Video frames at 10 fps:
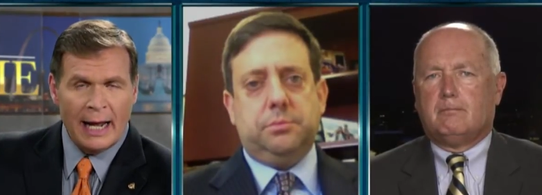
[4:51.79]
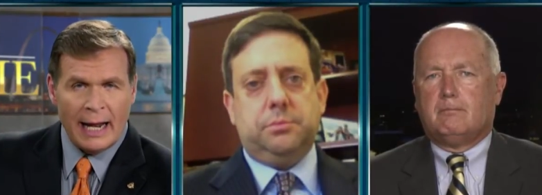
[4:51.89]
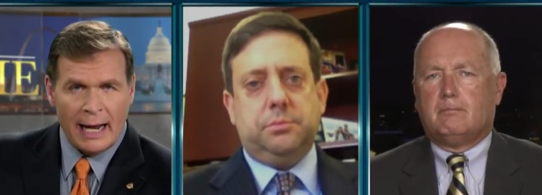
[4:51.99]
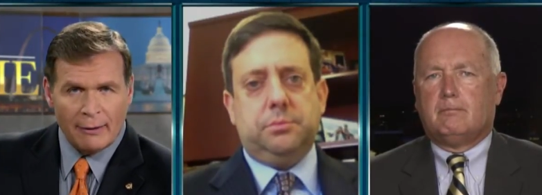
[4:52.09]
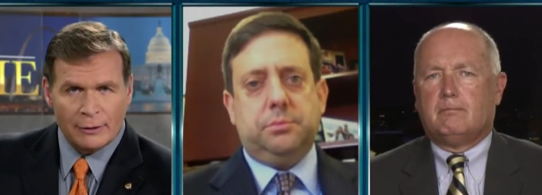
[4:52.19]

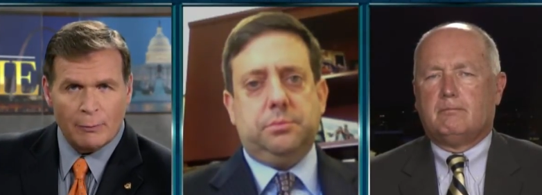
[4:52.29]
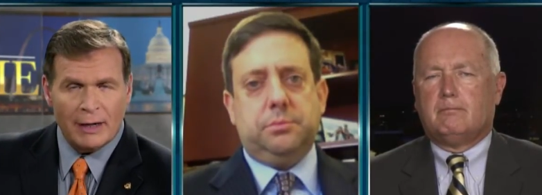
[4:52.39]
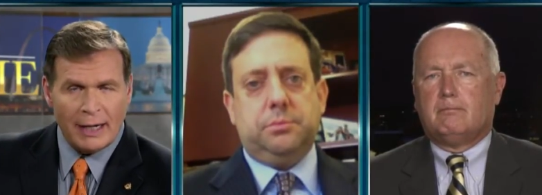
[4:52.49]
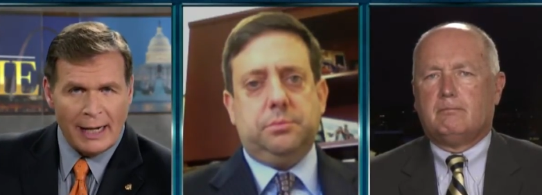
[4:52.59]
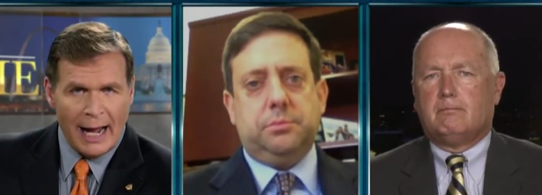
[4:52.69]
Speaker 1: Here's
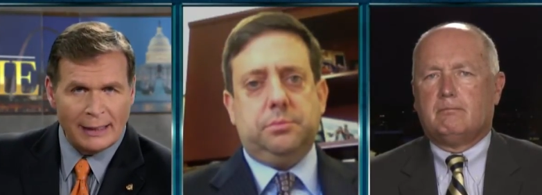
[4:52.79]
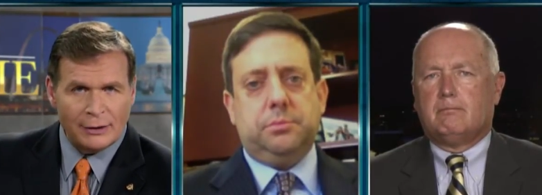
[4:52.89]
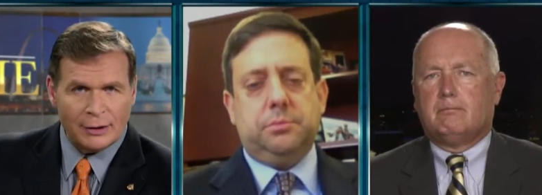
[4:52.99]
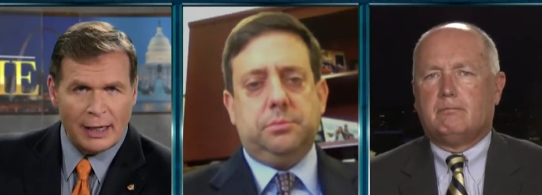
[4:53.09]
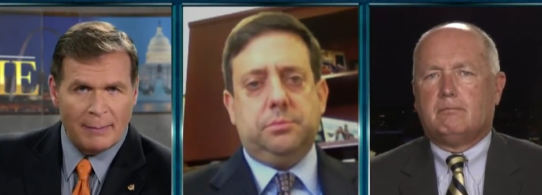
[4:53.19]
what he had
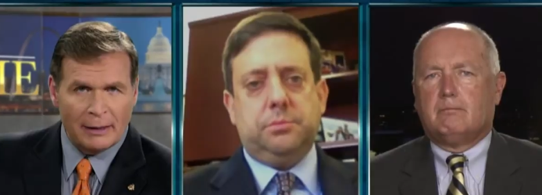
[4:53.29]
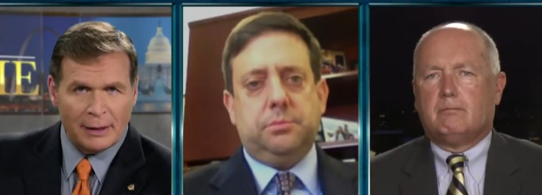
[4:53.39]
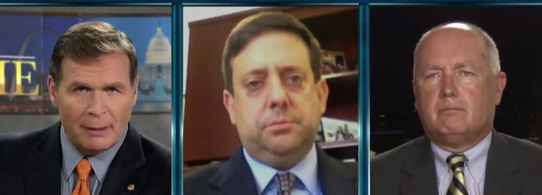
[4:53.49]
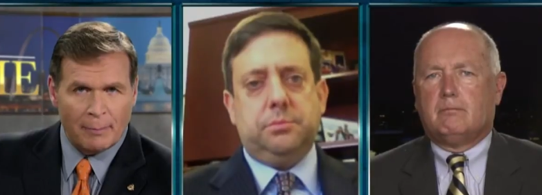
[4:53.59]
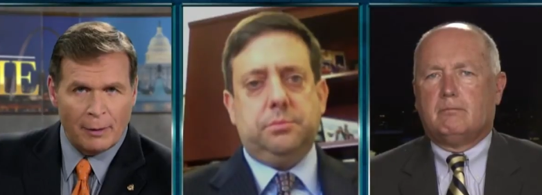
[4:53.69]
to say about
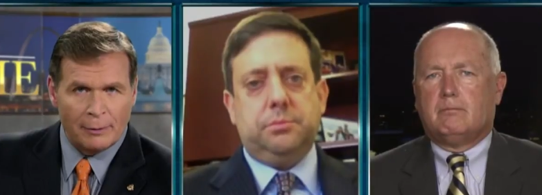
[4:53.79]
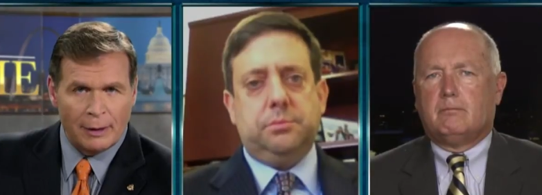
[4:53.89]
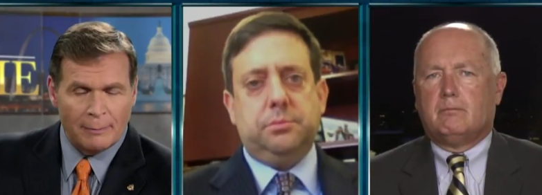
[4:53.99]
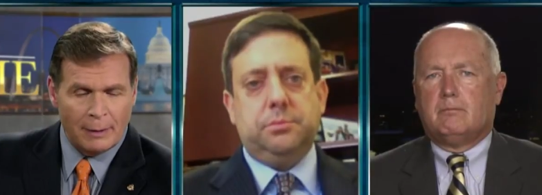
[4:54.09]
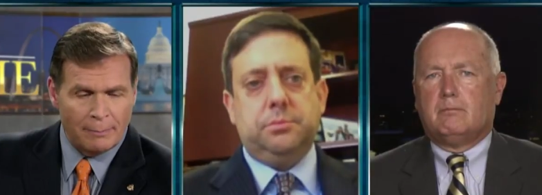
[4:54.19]
the
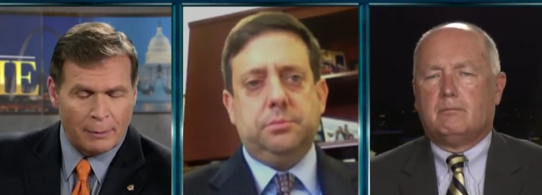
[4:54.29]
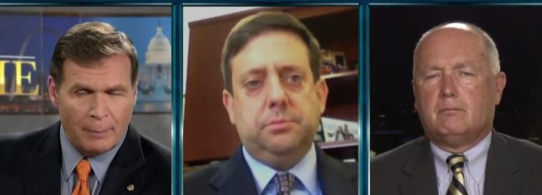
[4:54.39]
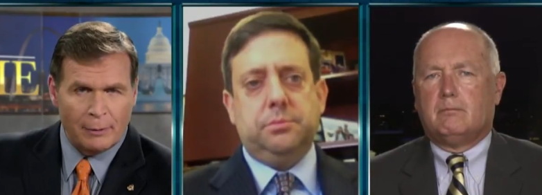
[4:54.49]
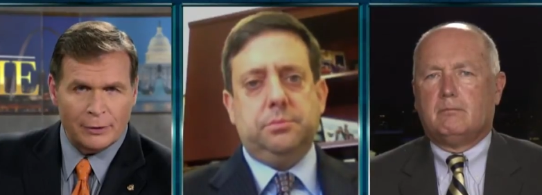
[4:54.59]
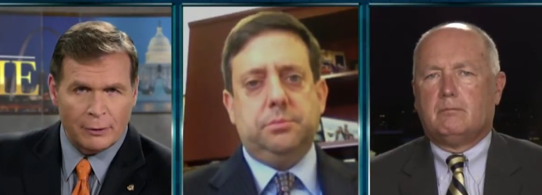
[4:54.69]
appro- uh,
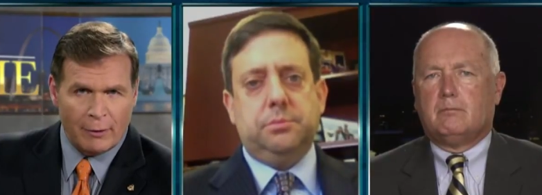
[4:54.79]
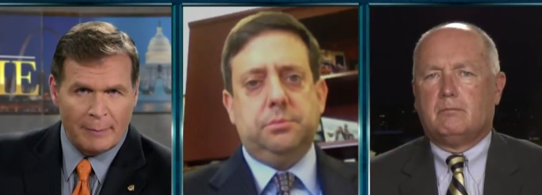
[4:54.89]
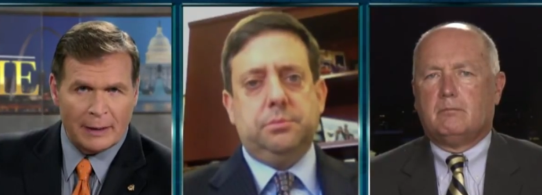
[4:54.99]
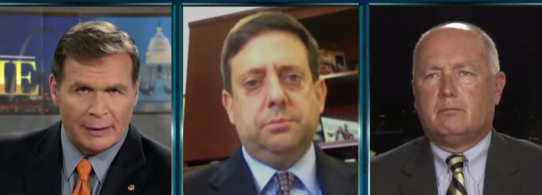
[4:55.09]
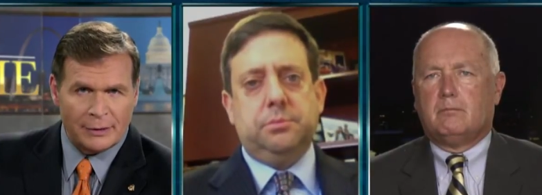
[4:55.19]
proposed
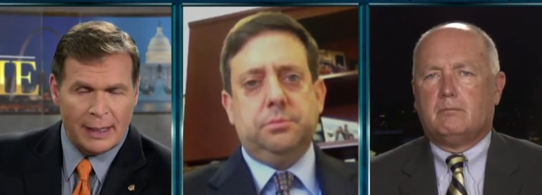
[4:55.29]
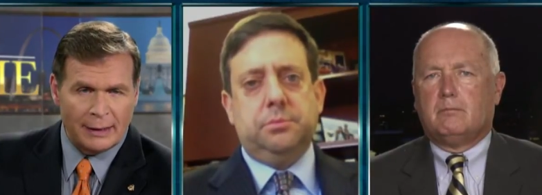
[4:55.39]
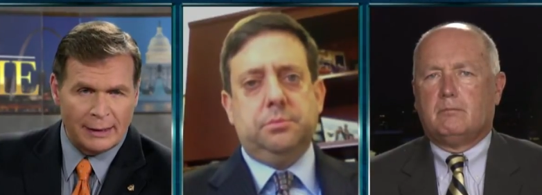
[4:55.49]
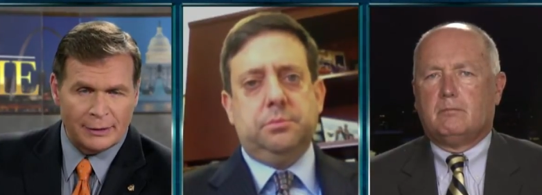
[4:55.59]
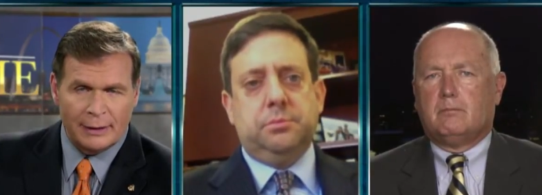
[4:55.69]
agreement. Let's take
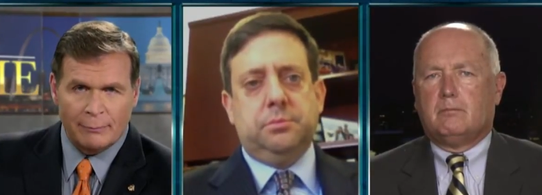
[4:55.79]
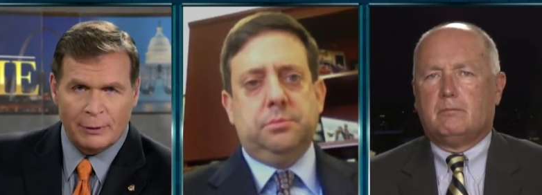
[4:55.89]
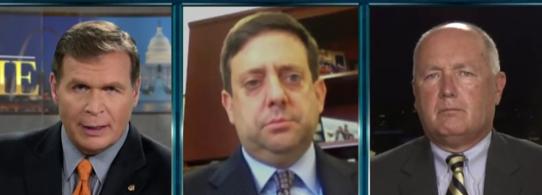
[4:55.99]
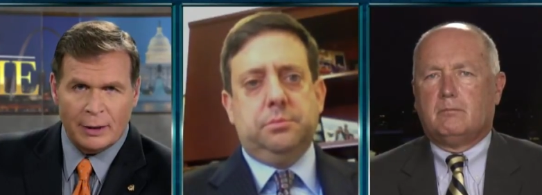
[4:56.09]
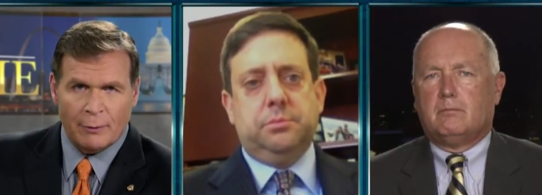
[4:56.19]
a listen, then
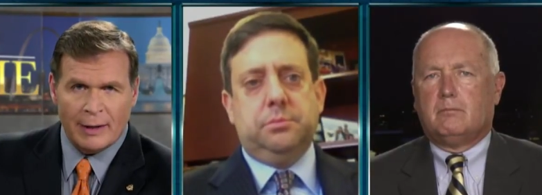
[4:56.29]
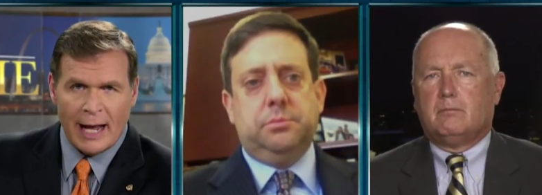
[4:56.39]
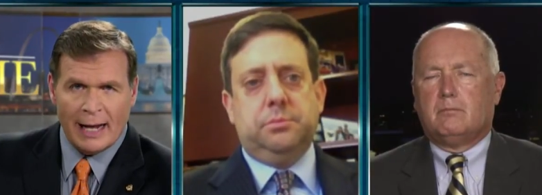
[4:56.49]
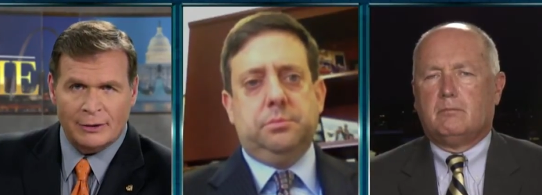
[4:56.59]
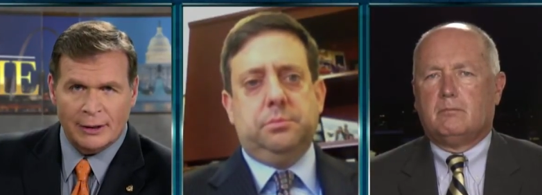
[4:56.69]
we'll get your
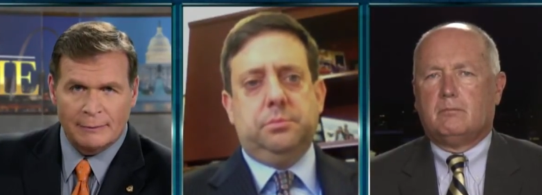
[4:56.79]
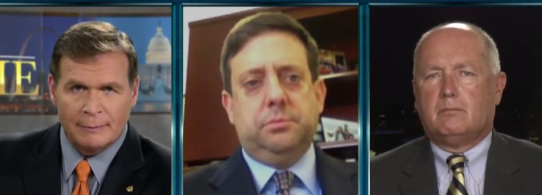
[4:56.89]
reaction.